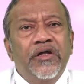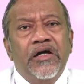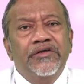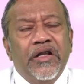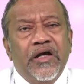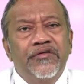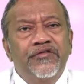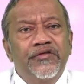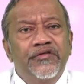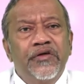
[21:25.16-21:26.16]
the
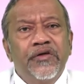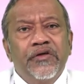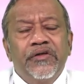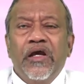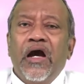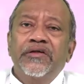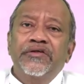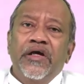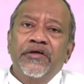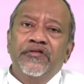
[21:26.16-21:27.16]
Archdiocese, the
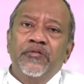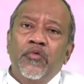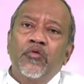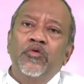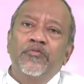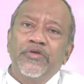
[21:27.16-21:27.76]
Archdiocesan Board of